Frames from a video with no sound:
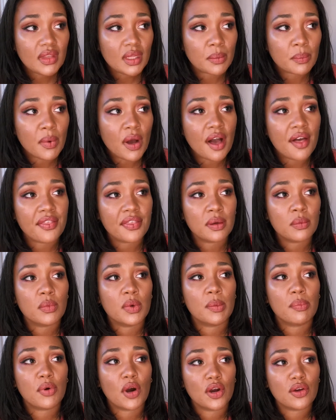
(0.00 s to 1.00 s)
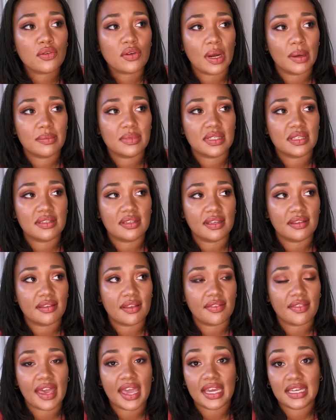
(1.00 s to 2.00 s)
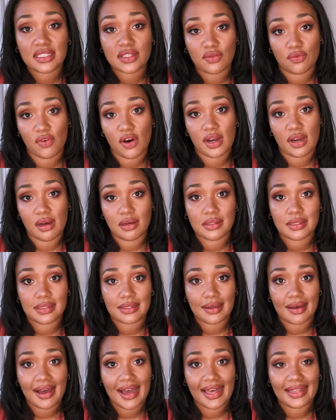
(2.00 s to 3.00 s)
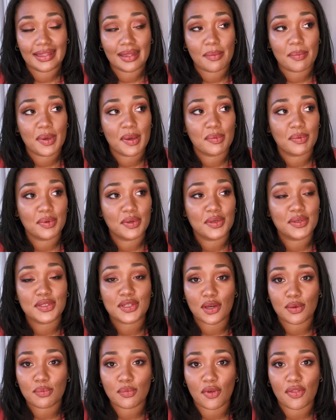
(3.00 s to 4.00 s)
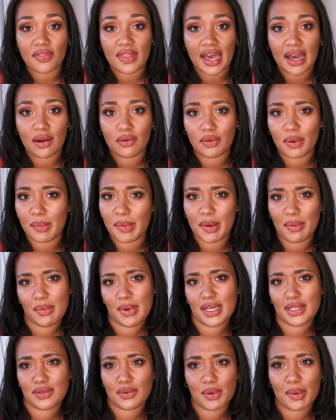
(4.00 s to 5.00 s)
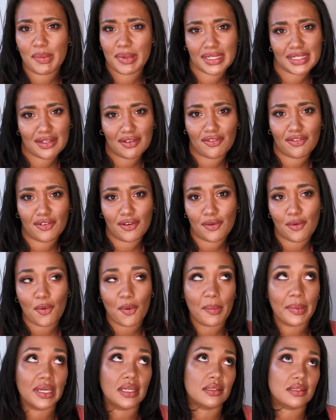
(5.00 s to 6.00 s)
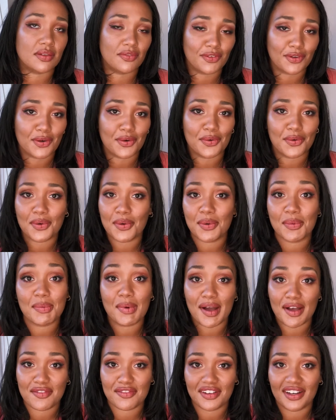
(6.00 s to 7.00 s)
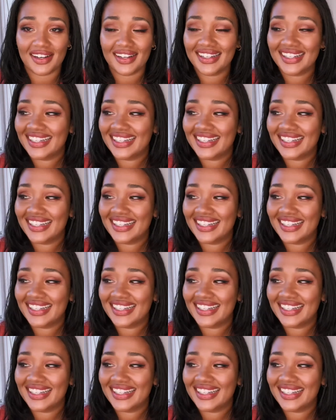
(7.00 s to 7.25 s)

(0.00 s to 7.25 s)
But I think we're programmed to think that there is a right answer and that people who don't want that are a bit weird or a bit different or being difficult or whatever.